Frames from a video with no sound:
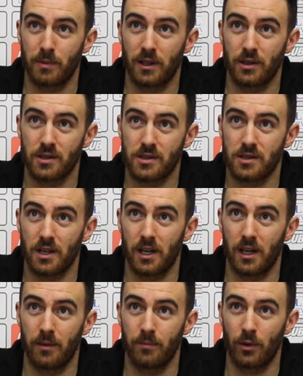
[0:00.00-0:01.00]
because
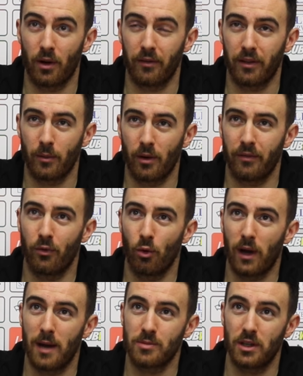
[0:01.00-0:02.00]
I think we've got
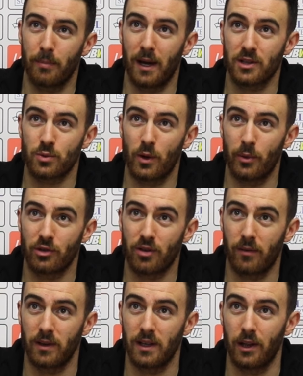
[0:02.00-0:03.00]
four games on the bounce where we're
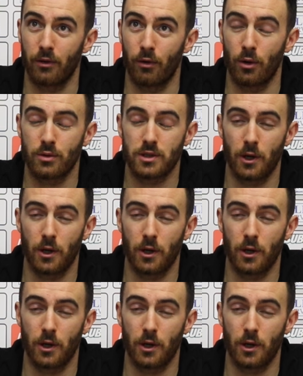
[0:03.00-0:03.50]
travelling down the road.